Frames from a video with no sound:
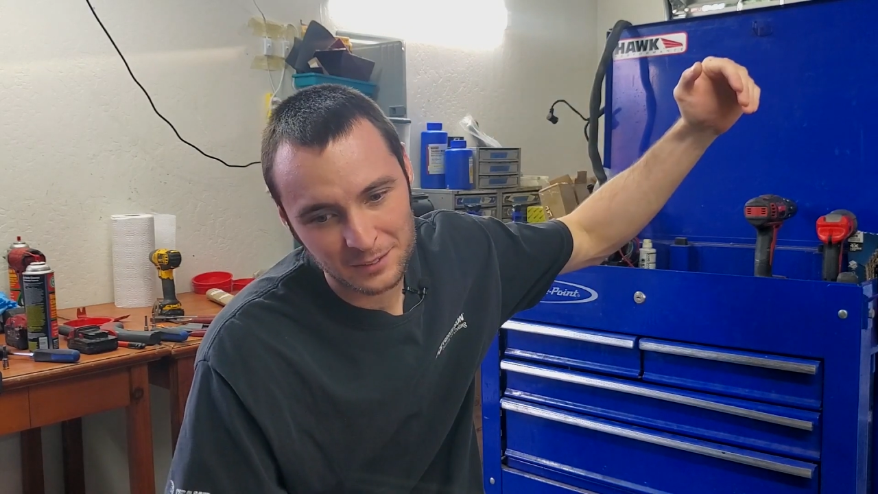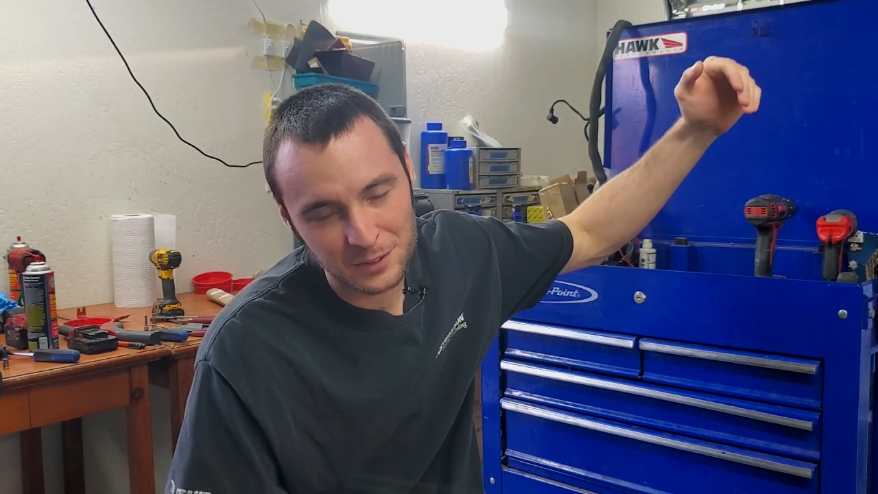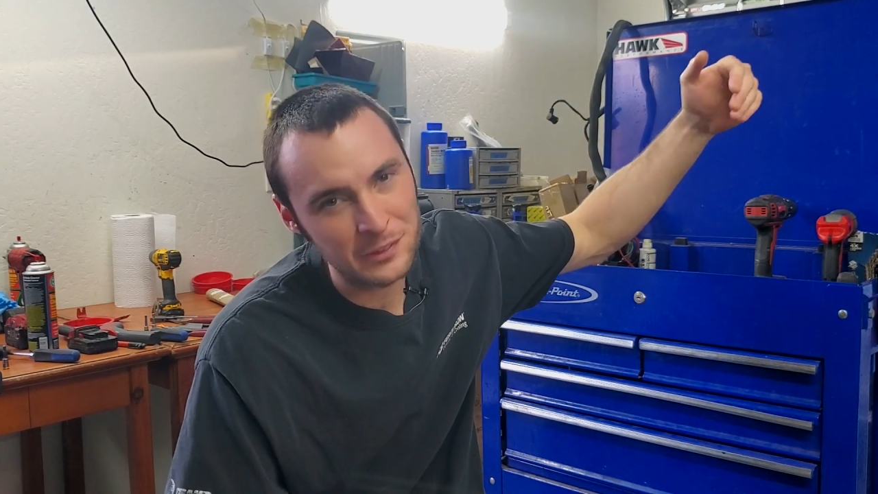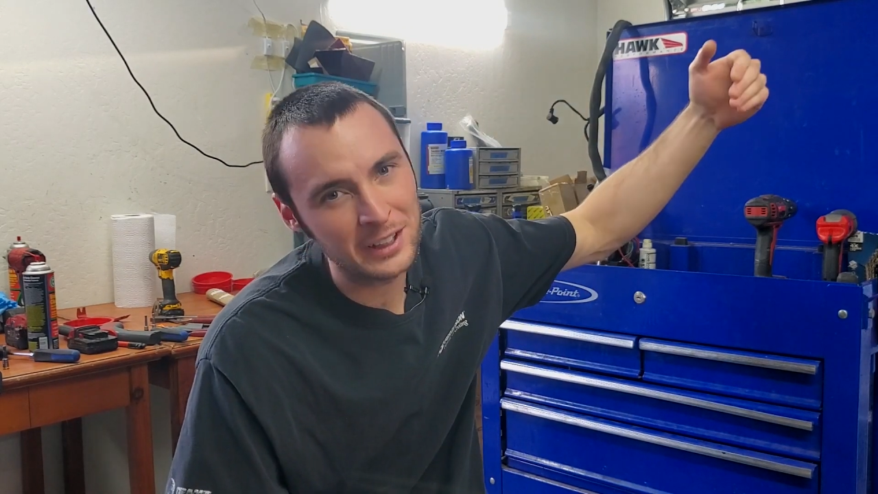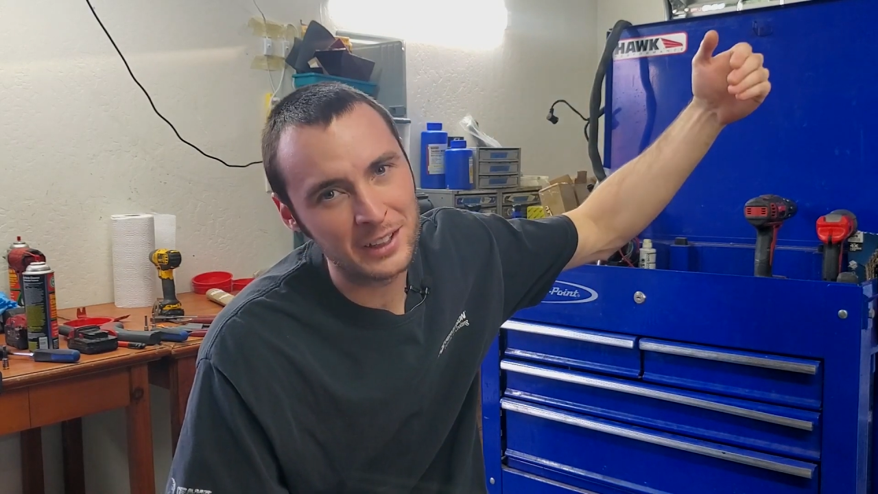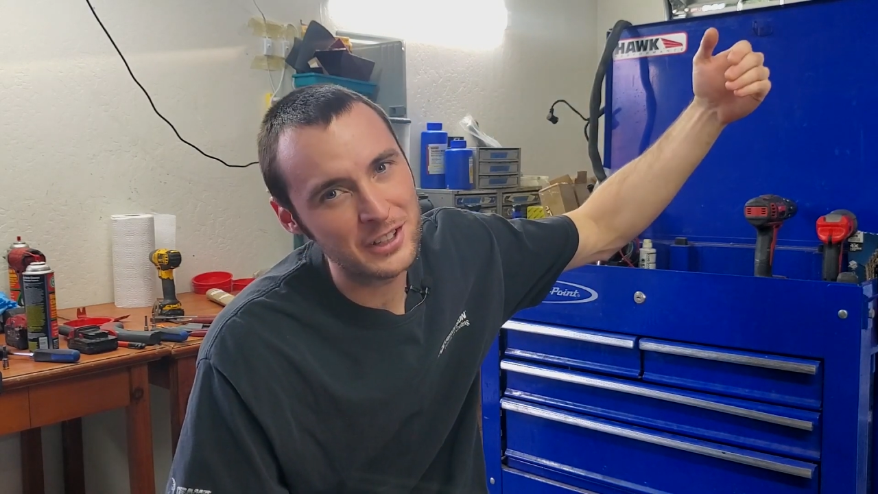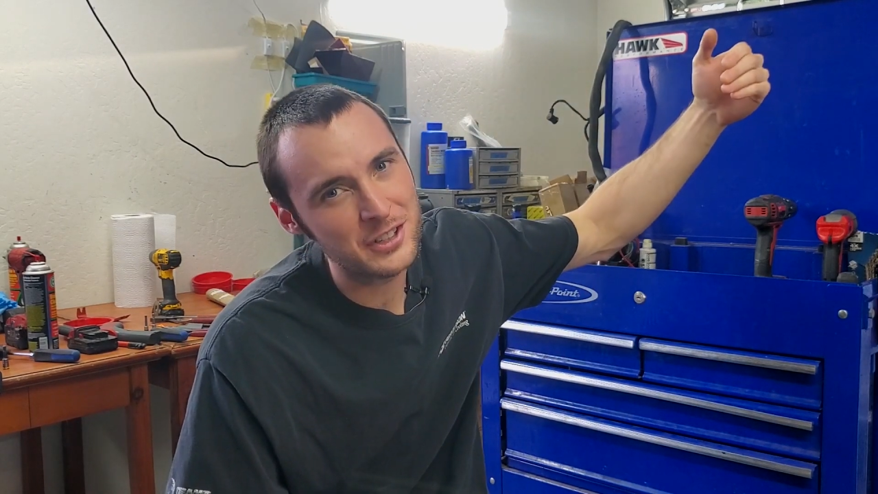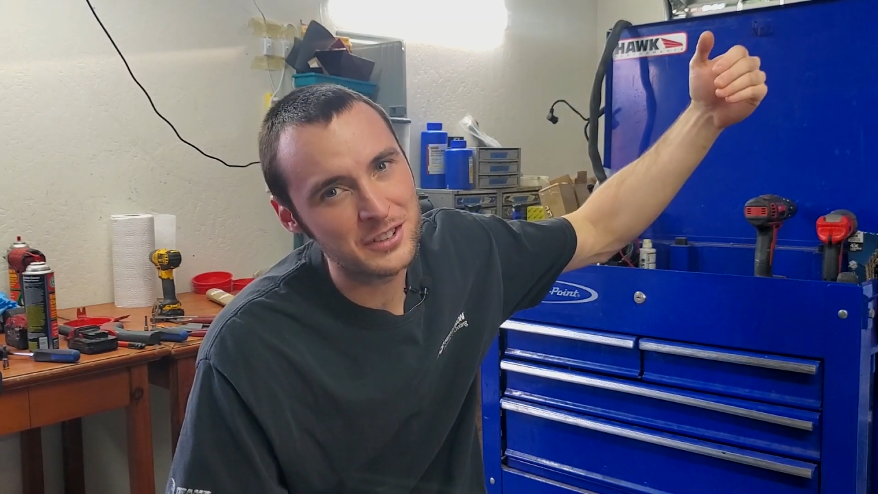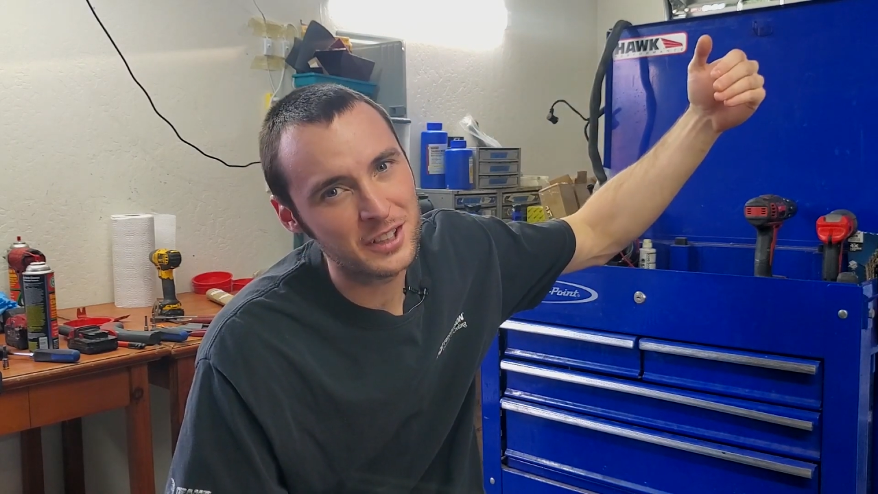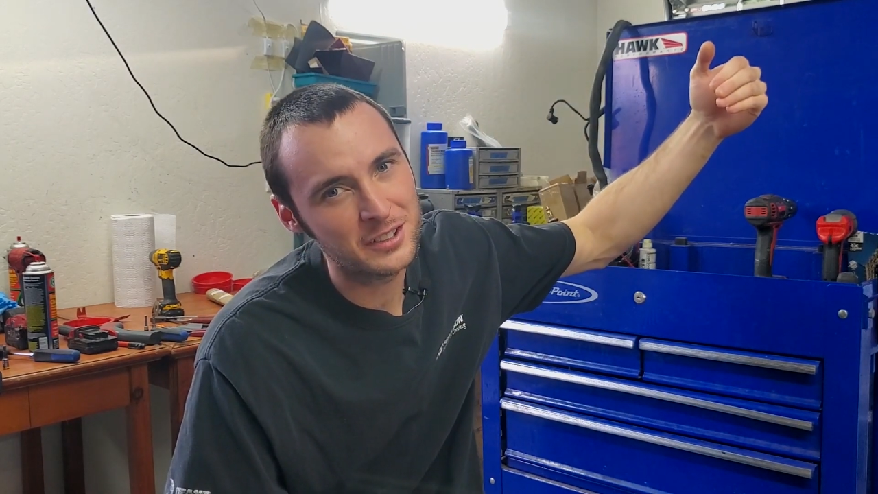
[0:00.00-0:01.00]

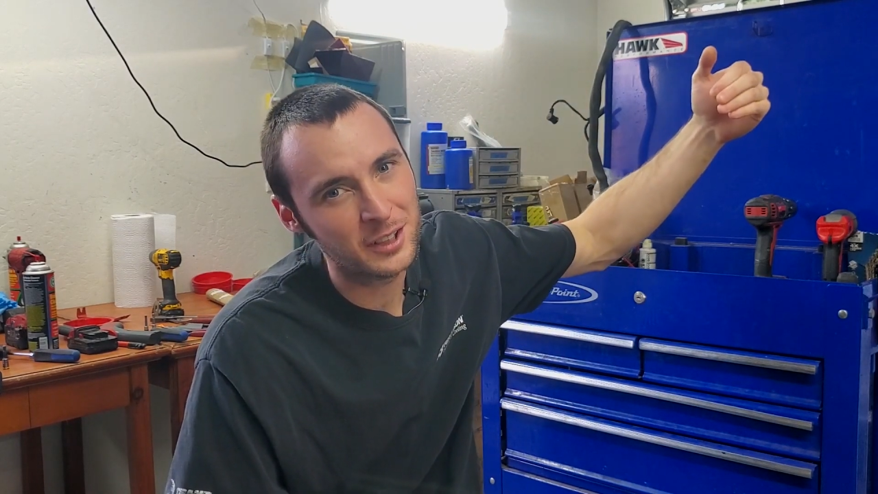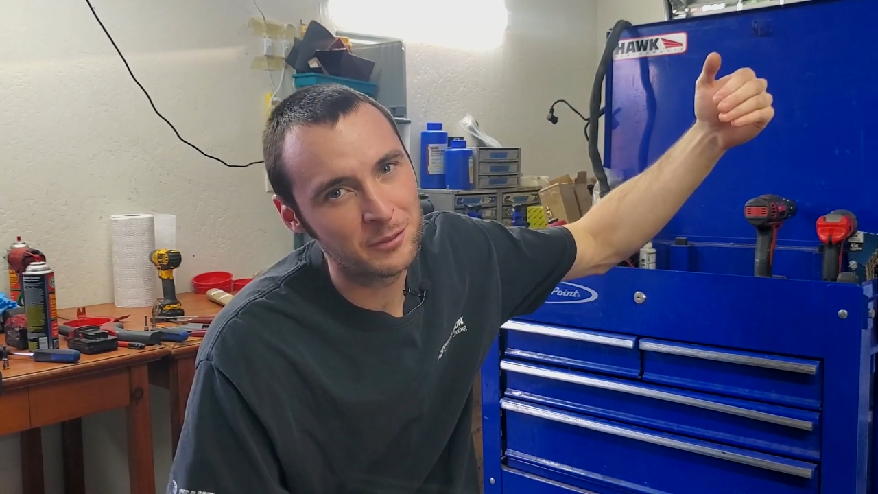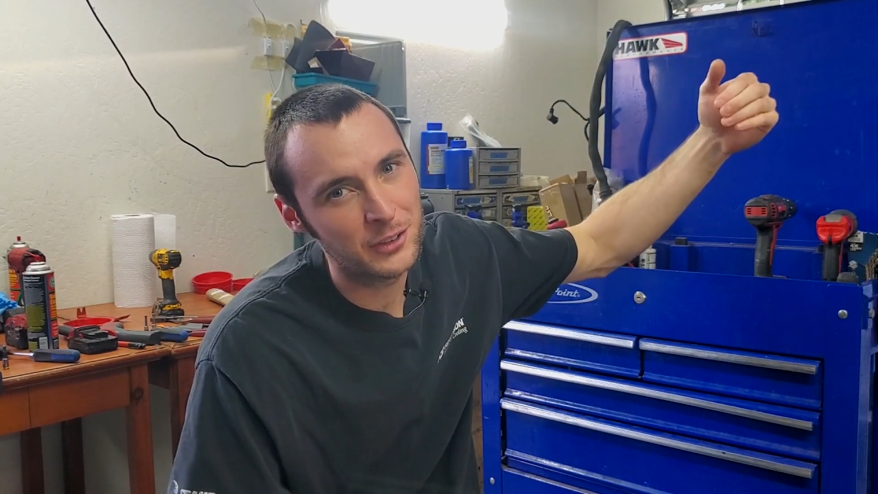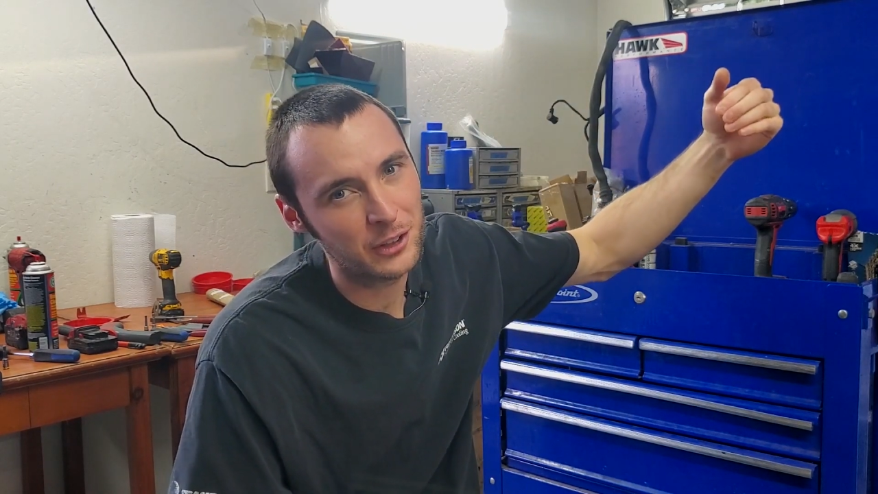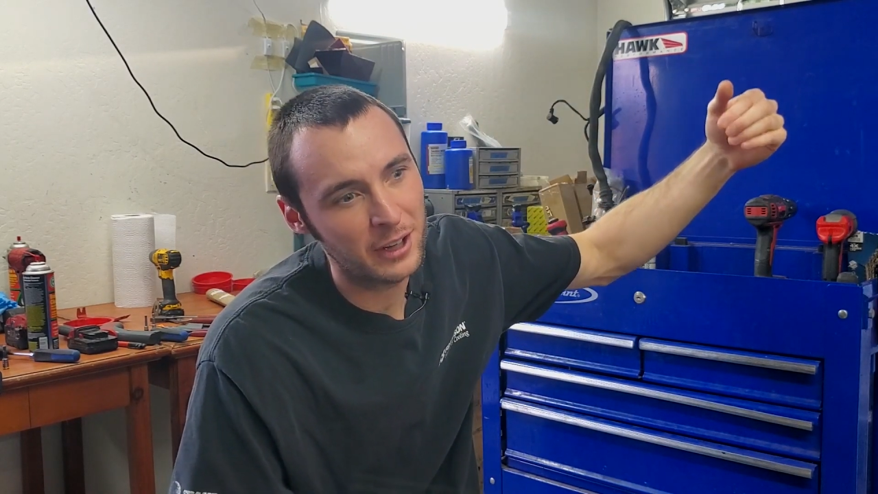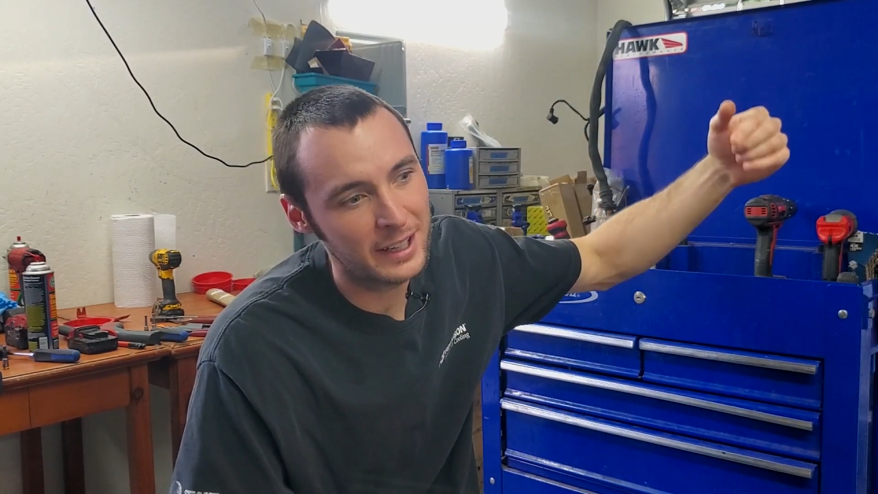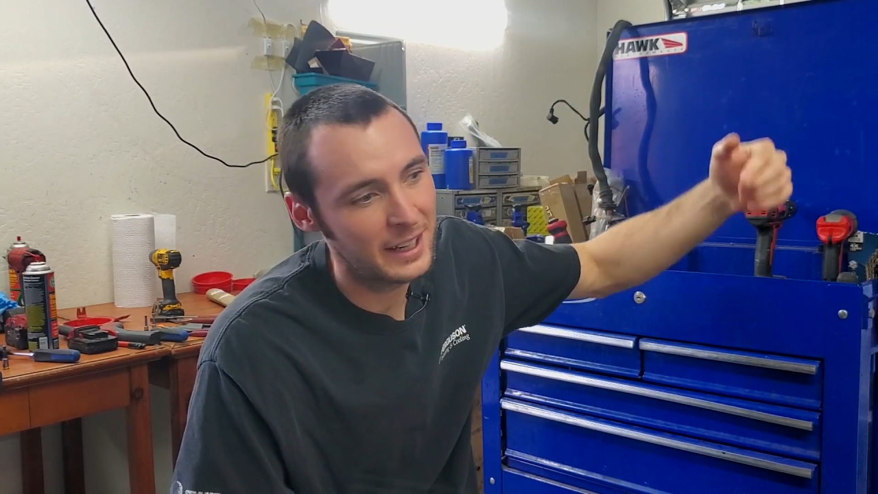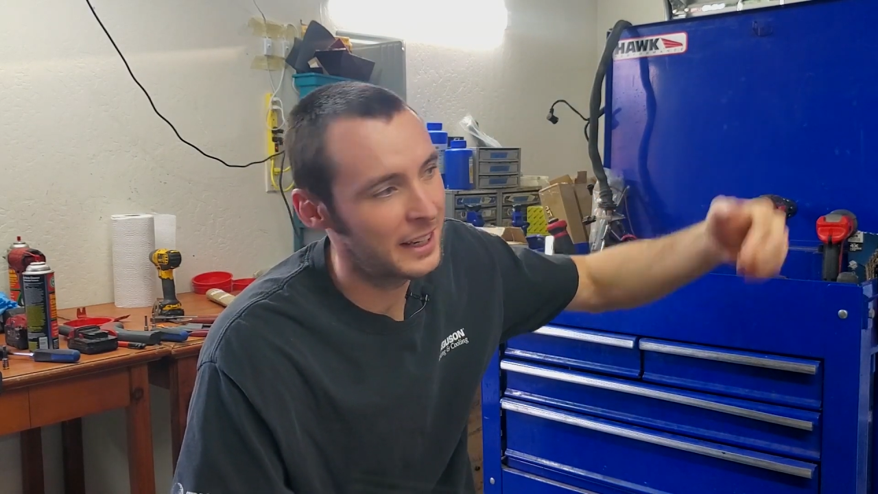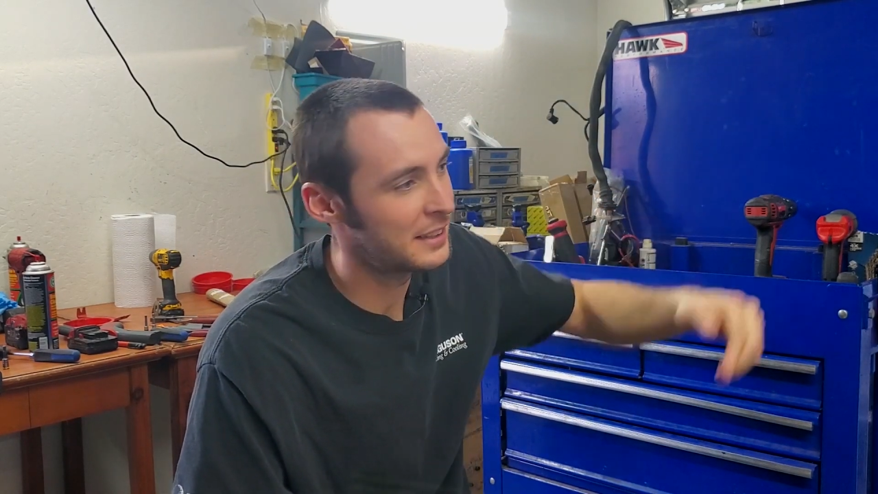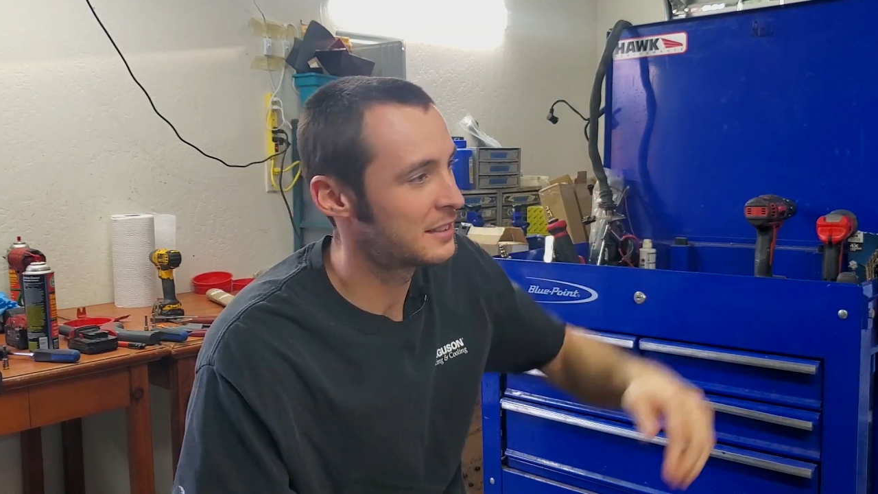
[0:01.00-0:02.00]
ventilation system for the
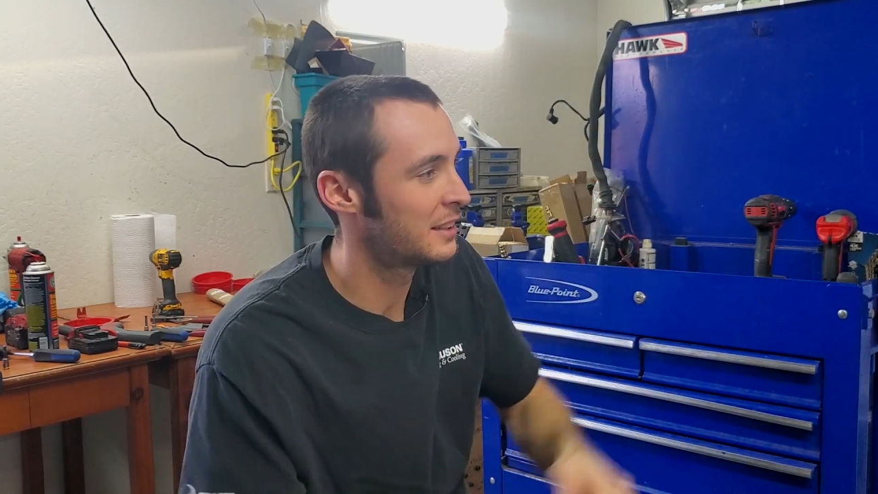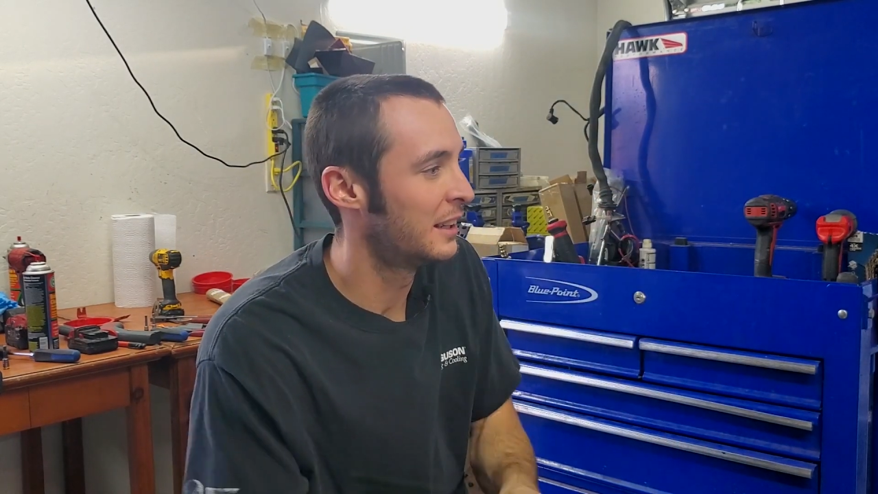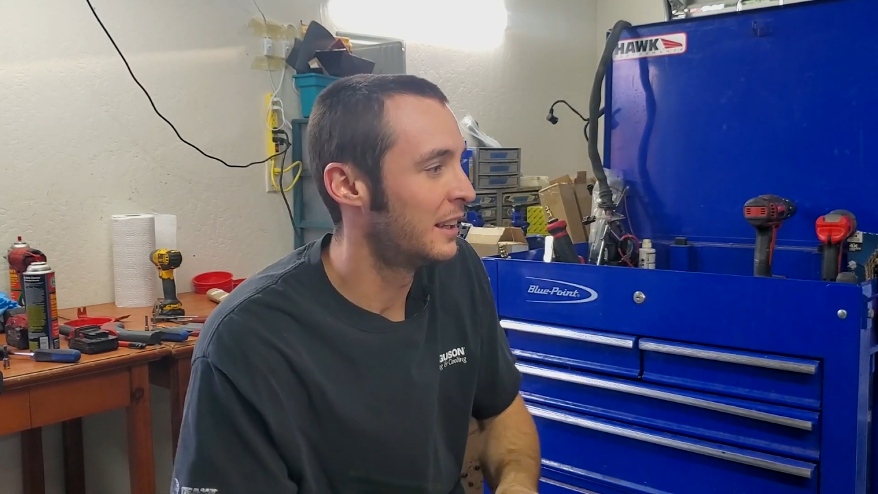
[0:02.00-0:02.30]
crankcase.